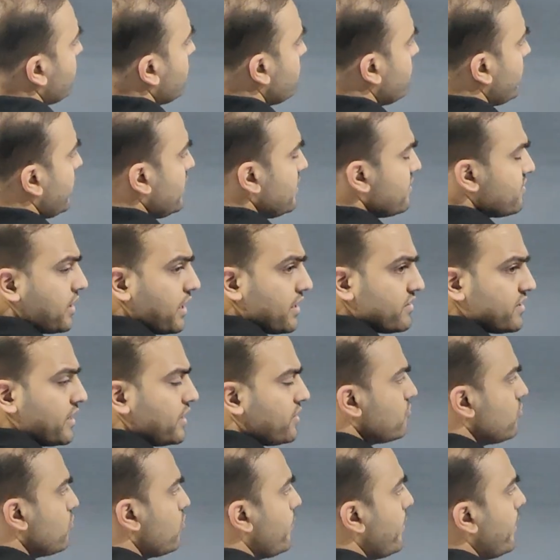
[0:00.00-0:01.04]
f of x as
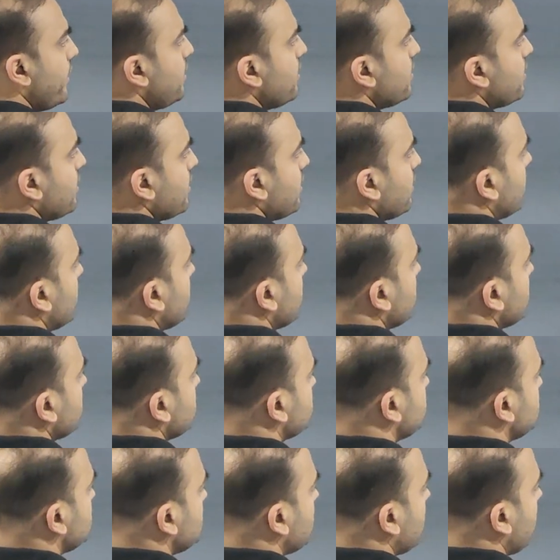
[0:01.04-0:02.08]
x square,
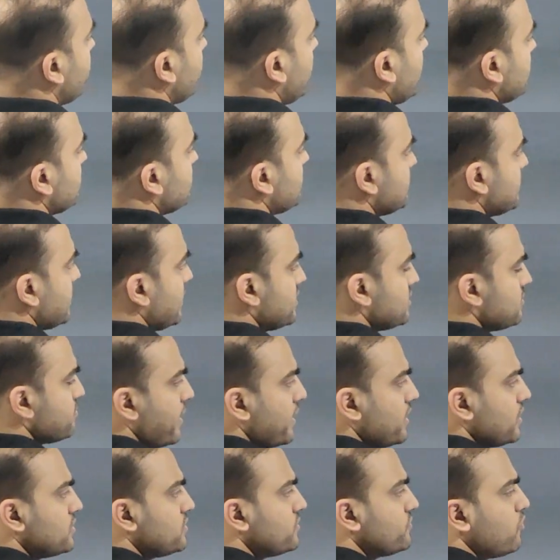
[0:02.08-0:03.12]
g of x as x
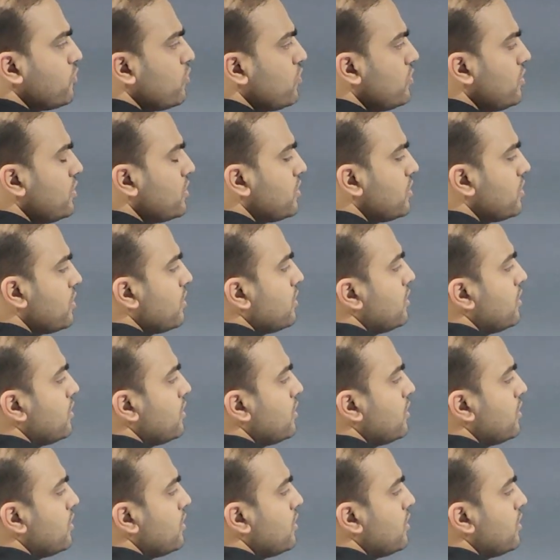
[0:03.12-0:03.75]
minus 4,